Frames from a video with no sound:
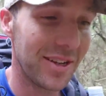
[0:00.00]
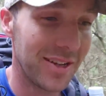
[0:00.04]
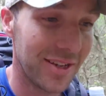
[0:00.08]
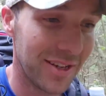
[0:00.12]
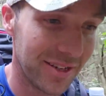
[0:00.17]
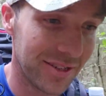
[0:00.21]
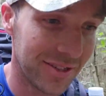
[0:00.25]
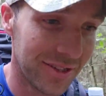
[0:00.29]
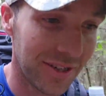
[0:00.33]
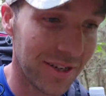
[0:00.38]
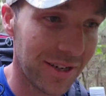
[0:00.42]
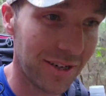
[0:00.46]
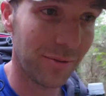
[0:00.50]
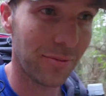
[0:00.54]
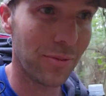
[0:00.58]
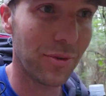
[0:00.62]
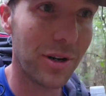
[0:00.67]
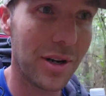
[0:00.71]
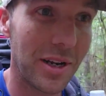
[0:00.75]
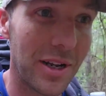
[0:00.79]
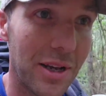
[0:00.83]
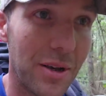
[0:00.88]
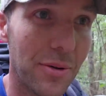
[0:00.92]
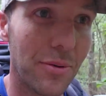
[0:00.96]
And she didn't
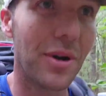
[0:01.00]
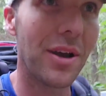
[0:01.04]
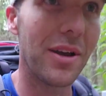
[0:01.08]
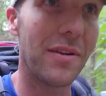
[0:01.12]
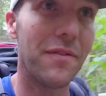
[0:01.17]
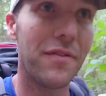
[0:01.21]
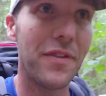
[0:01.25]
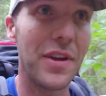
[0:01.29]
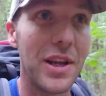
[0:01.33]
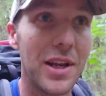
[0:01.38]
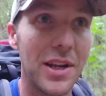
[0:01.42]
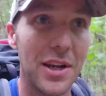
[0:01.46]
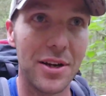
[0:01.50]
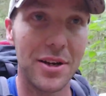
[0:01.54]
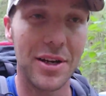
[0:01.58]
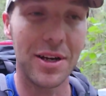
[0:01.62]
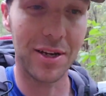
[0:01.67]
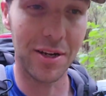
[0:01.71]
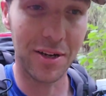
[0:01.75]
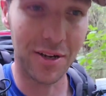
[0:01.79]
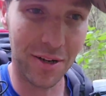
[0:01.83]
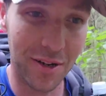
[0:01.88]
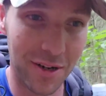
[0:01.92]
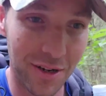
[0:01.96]
want to get wet feet out
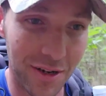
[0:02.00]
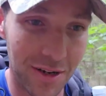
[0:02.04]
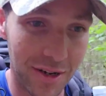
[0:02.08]
here.